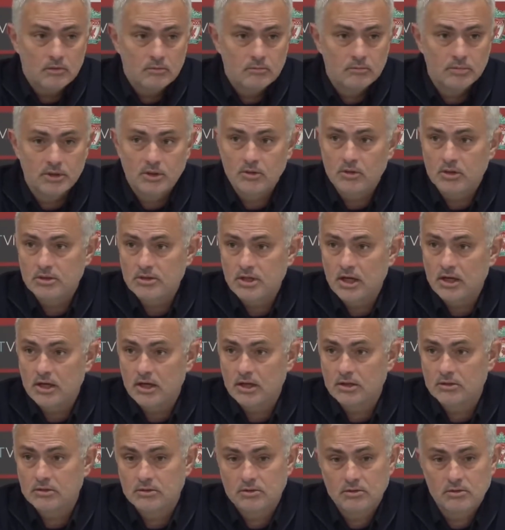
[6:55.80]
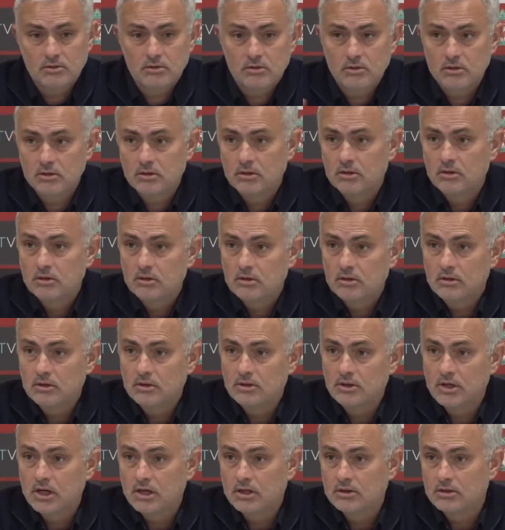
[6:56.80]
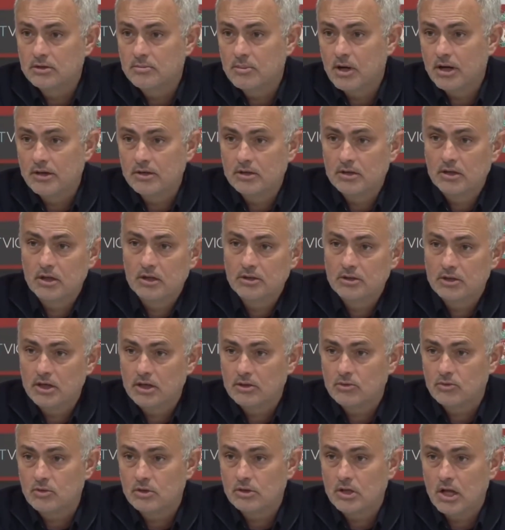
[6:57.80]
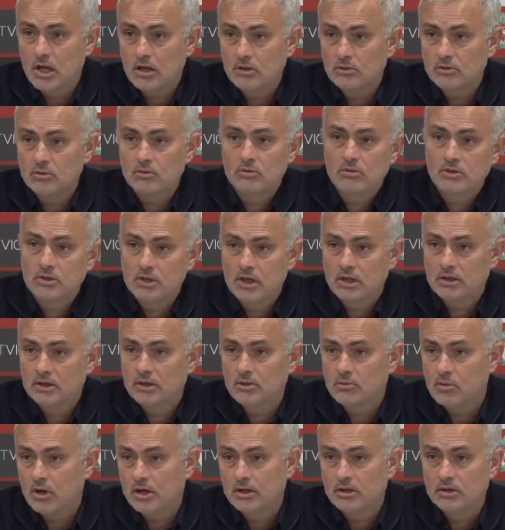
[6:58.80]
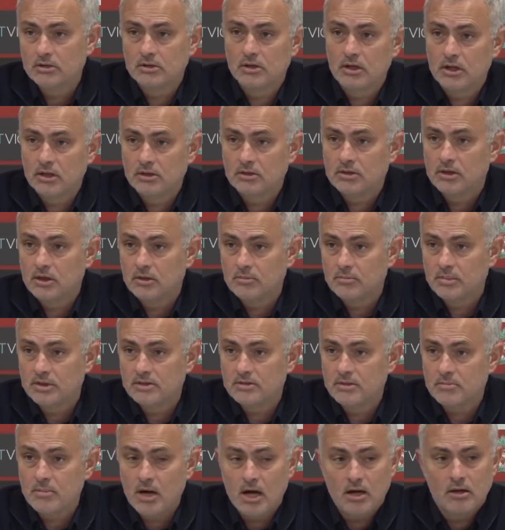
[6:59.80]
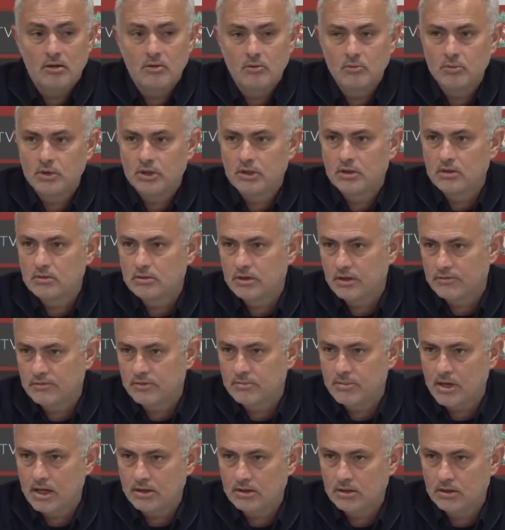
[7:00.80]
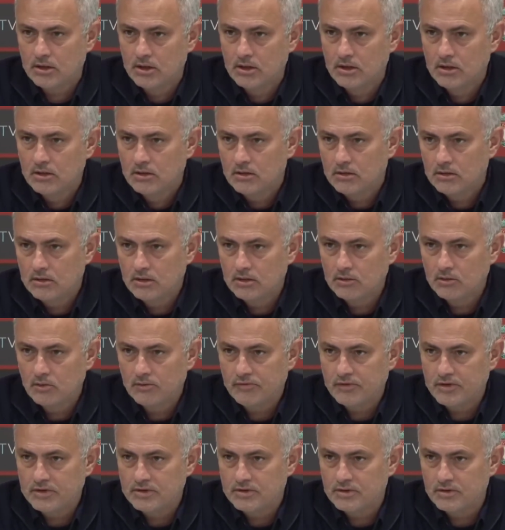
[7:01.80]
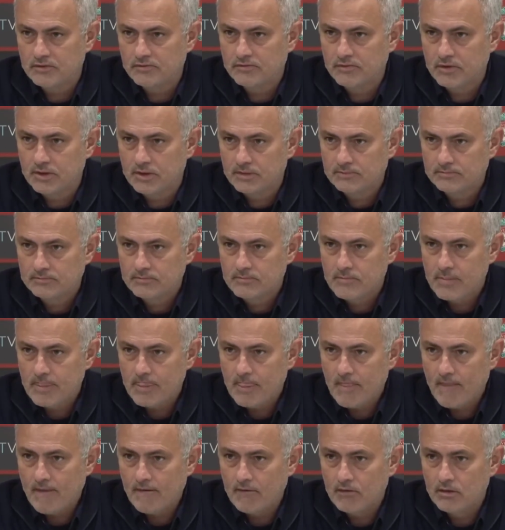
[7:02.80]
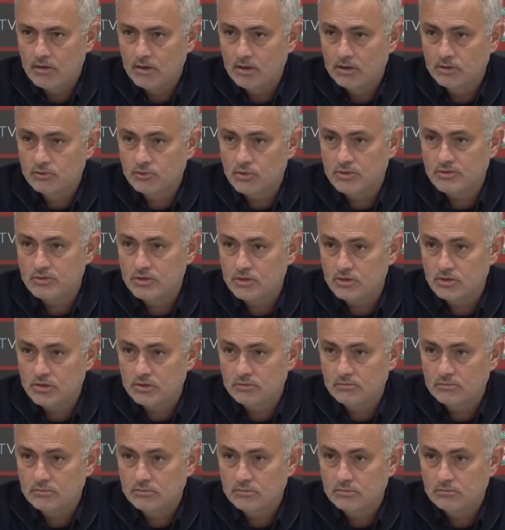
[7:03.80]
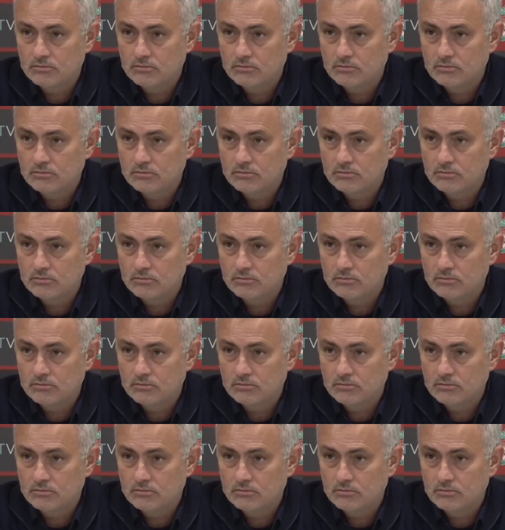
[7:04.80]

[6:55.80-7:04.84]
because I had young Di Maria, young Ronaldo, young Higuain, and young Benzema. We killed everybody in offensive transition.